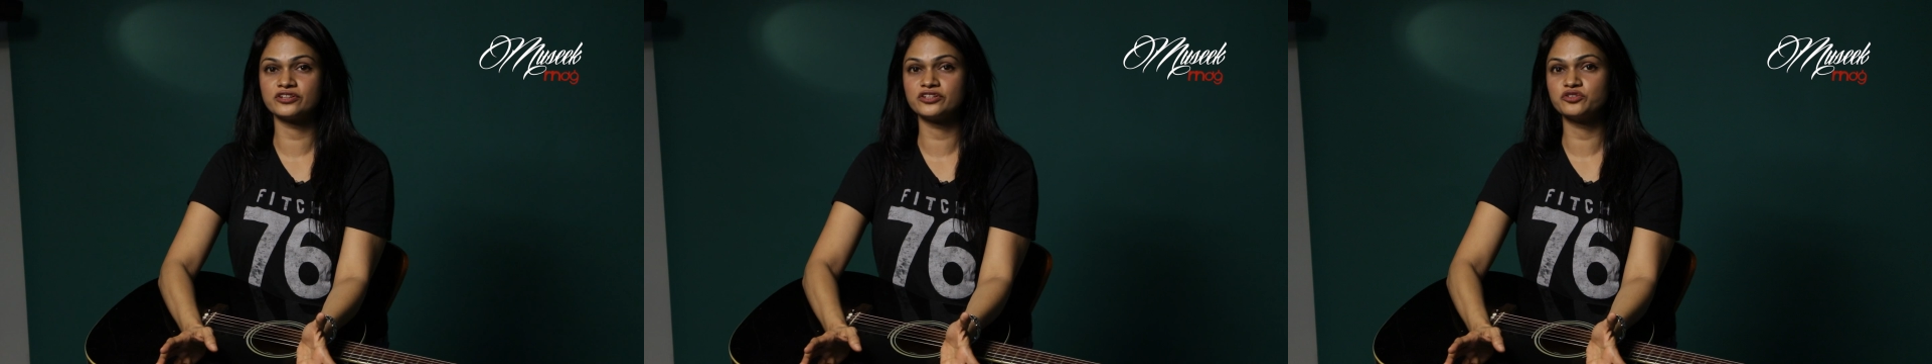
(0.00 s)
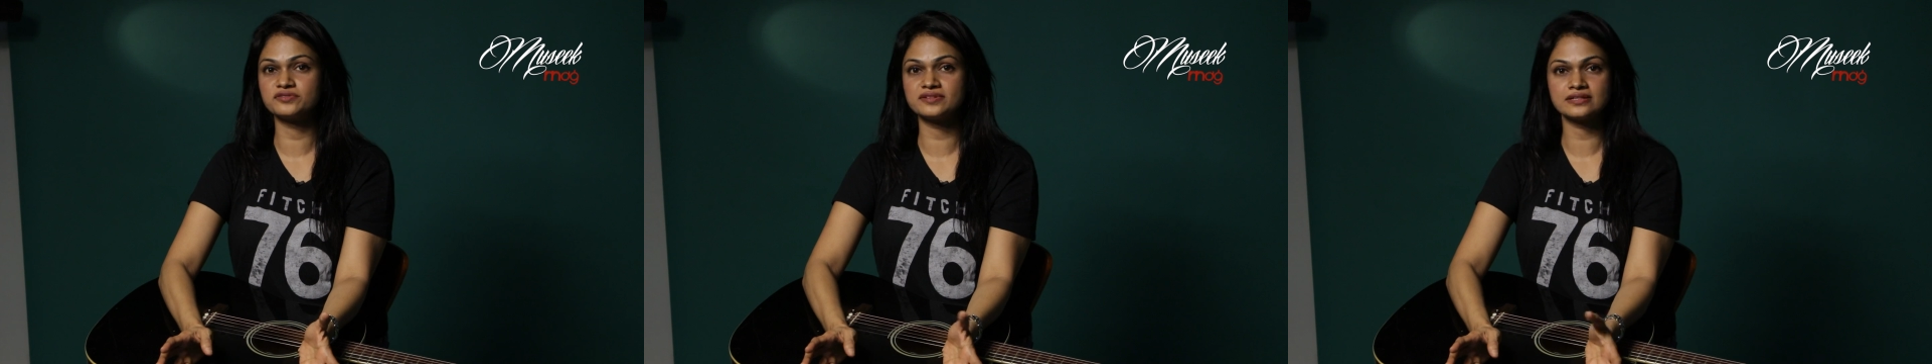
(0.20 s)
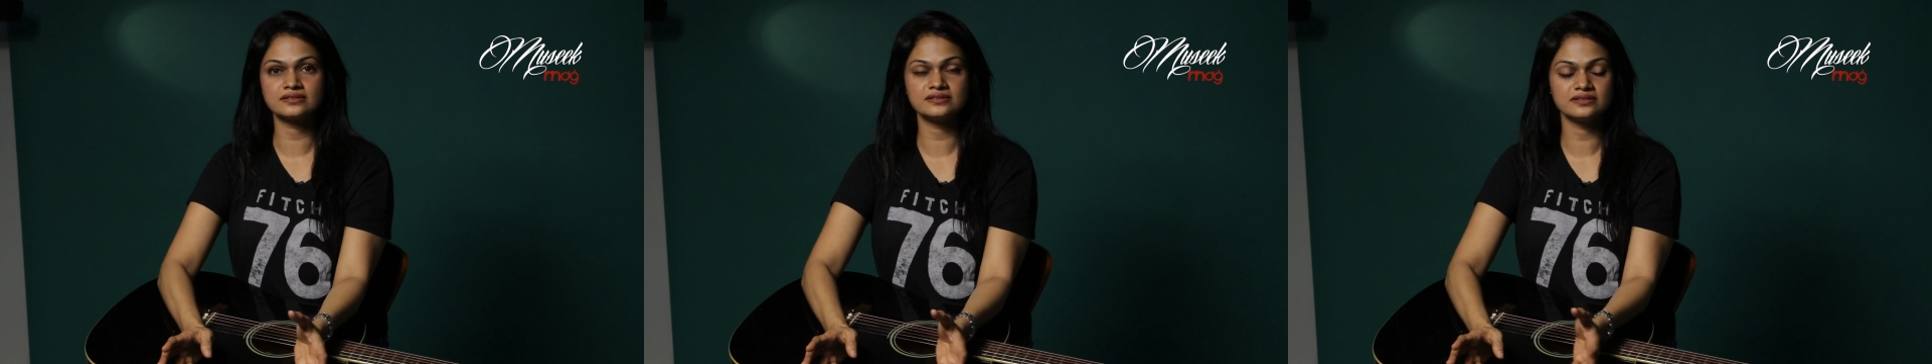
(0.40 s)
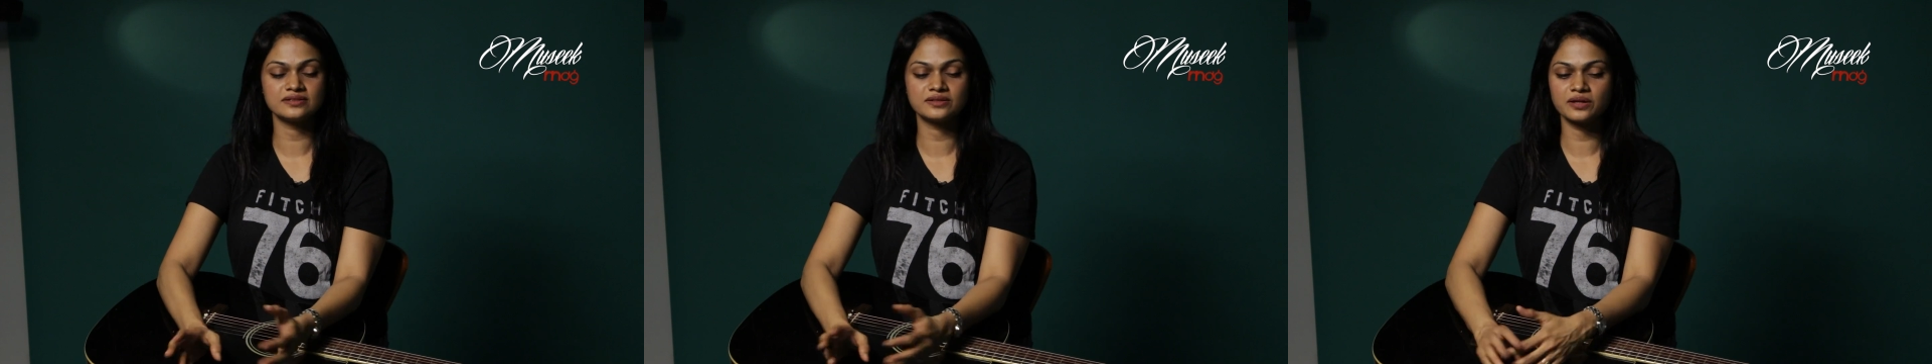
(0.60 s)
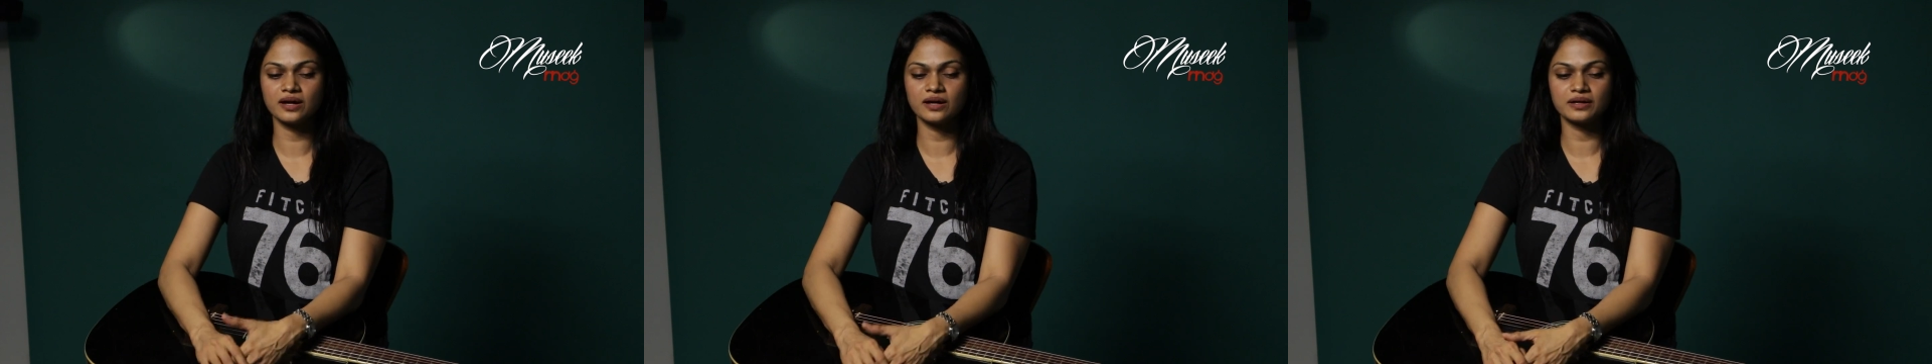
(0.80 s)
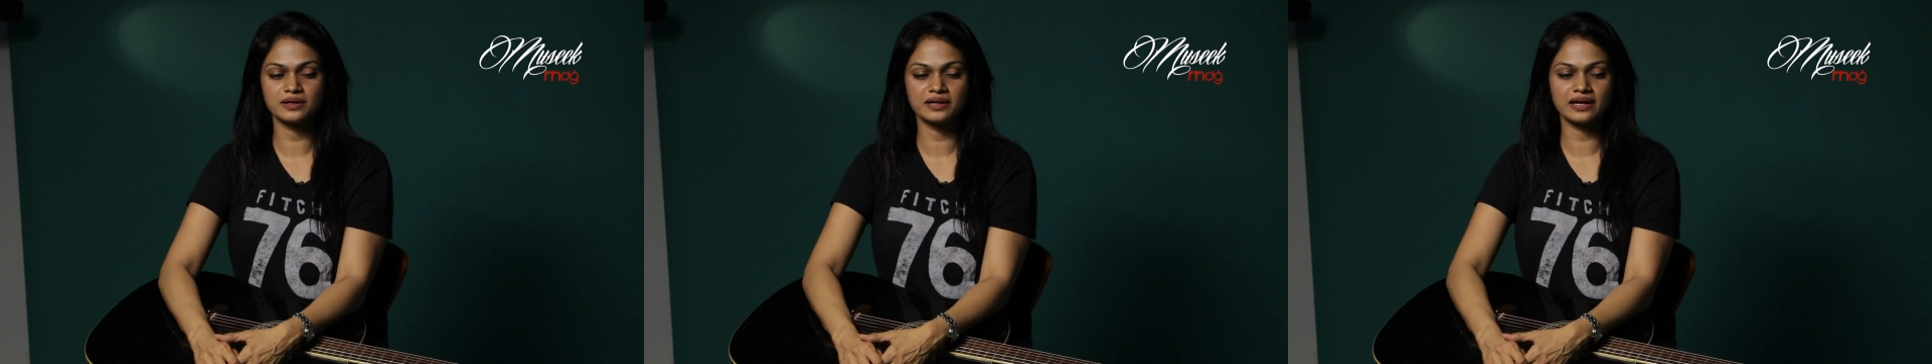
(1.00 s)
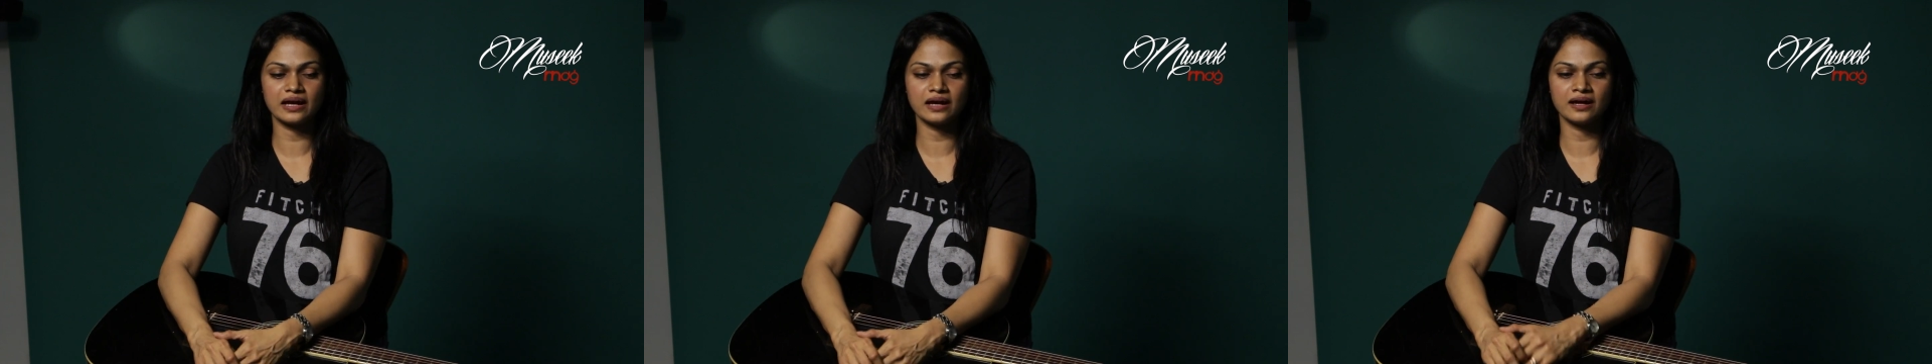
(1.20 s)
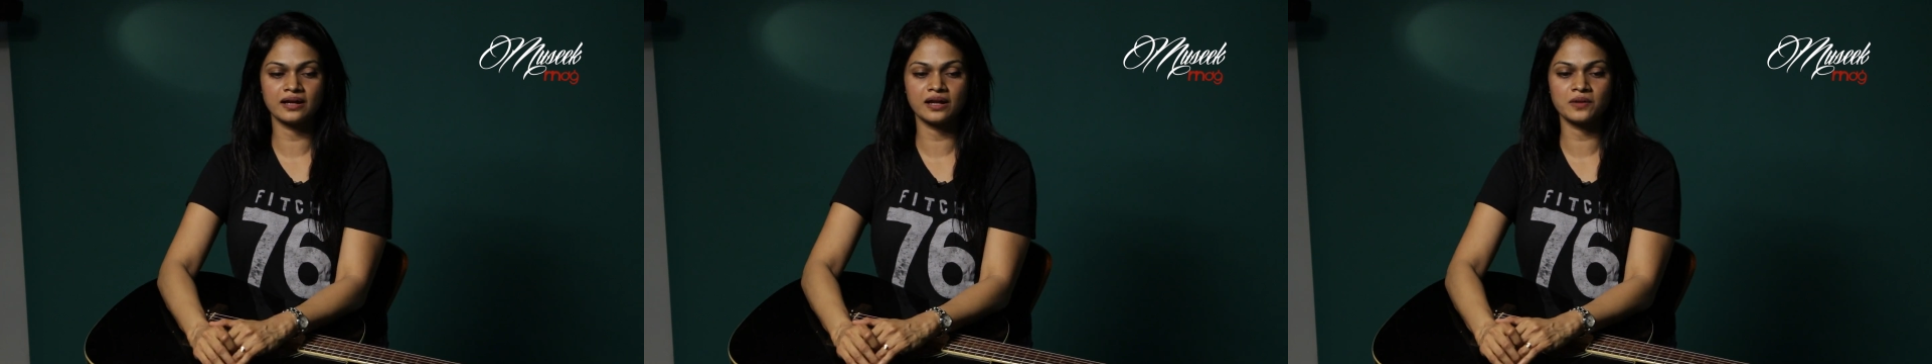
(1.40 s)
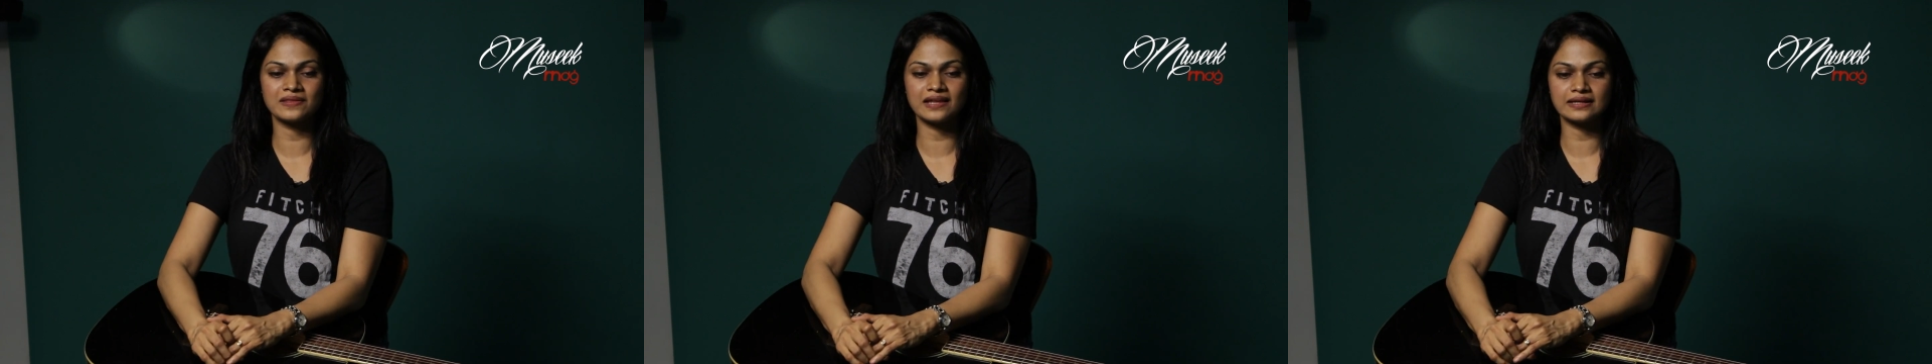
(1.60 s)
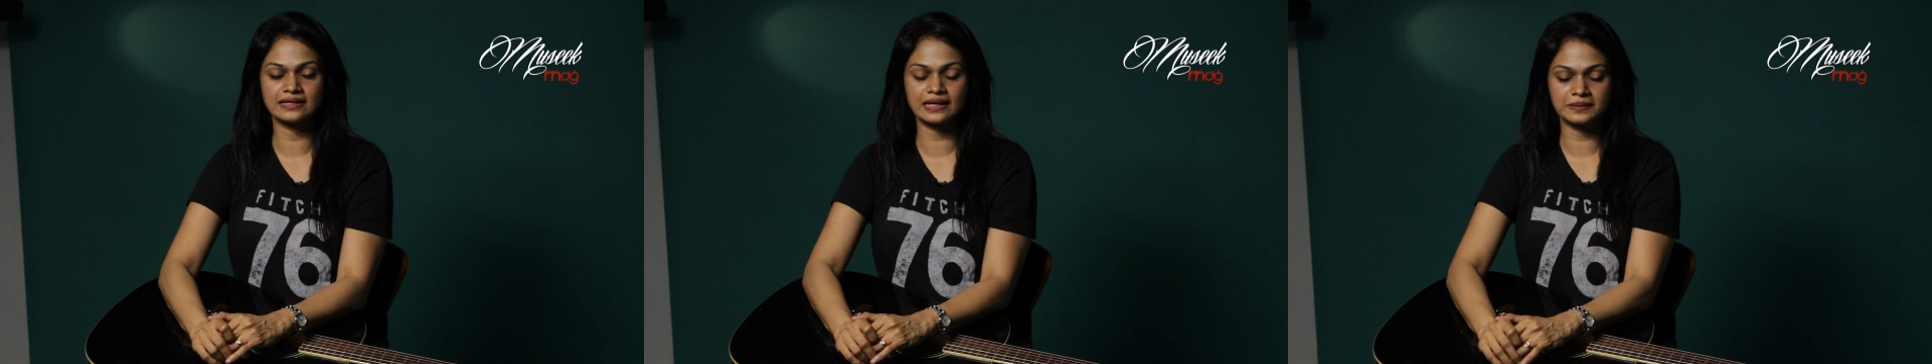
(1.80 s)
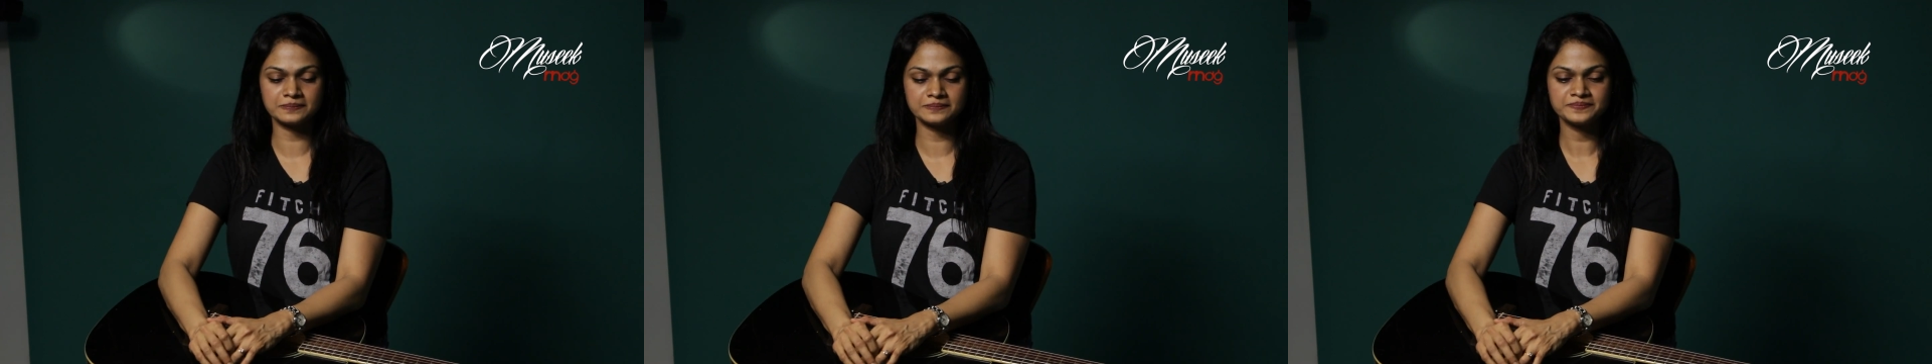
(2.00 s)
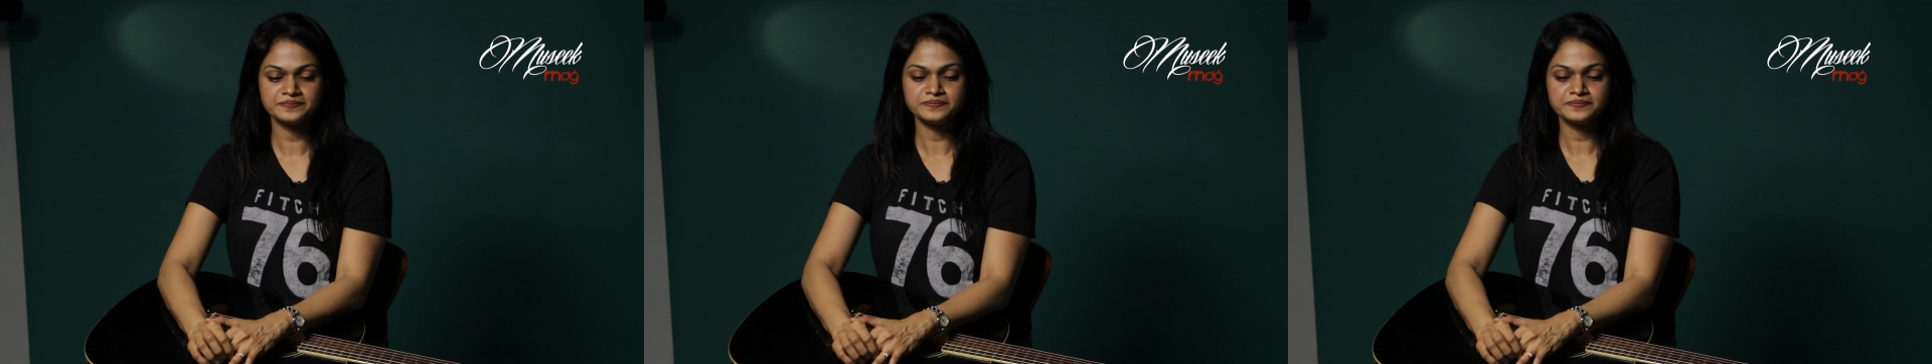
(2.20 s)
Yuvan around that time.